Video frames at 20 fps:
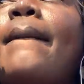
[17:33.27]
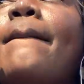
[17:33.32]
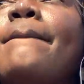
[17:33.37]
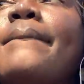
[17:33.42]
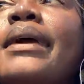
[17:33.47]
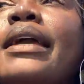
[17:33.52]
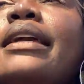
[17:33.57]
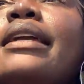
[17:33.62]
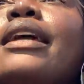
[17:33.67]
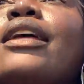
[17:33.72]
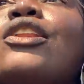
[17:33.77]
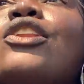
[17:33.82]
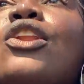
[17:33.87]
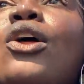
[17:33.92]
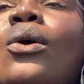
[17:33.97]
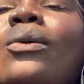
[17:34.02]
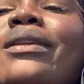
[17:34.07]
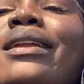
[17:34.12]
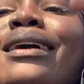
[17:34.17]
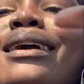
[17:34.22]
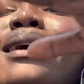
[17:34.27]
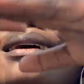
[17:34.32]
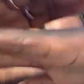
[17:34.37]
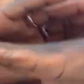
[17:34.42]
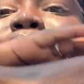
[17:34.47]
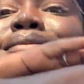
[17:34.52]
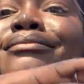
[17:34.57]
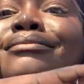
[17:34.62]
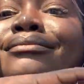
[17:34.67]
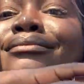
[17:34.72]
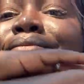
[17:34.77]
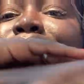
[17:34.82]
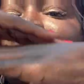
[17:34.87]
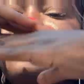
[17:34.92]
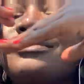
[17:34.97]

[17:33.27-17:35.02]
make it known, like, I'm